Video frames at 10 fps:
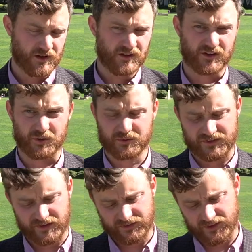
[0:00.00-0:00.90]
So
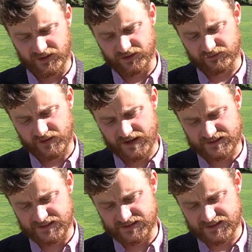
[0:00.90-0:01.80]
since these
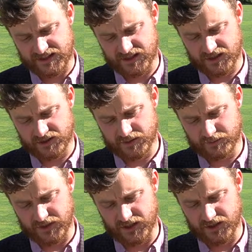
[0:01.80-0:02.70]
vaccines can
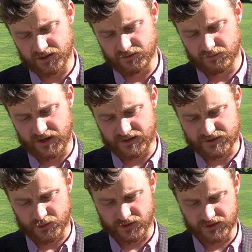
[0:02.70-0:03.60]
be
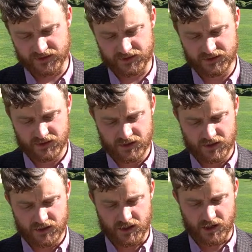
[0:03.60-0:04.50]
mandatorily
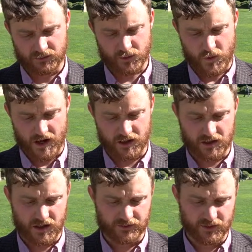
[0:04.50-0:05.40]
required
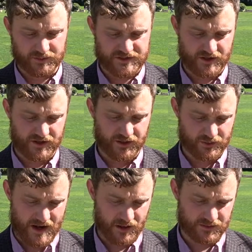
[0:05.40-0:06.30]
on libertarian
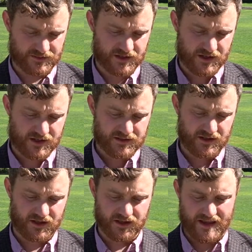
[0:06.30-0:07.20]
grounds,
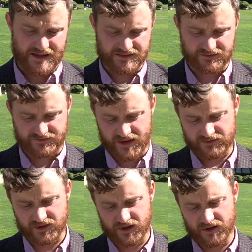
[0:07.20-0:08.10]
the case in
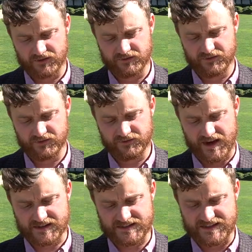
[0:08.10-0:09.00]
favor of
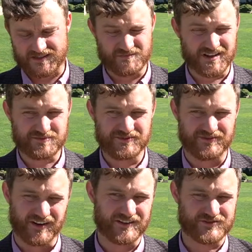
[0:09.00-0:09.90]
vaccines must be
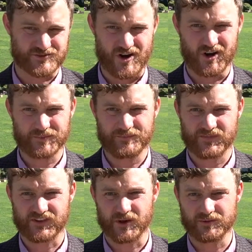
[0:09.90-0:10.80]
very strong.
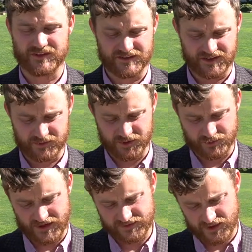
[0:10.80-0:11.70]
So this is going to be
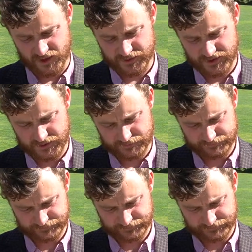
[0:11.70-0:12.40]
Brennan's argument here.